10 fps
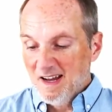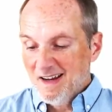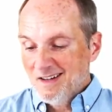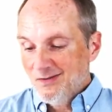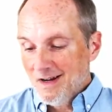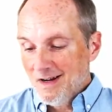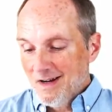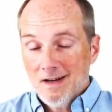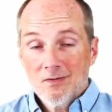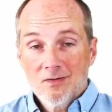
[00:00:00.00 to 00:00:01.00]
I could draw any
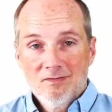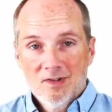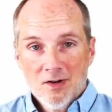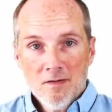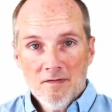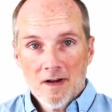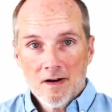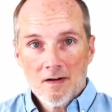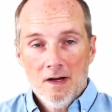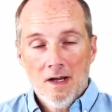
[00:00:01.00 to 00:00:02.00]
old curve
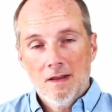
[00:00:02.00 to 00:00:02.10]
there.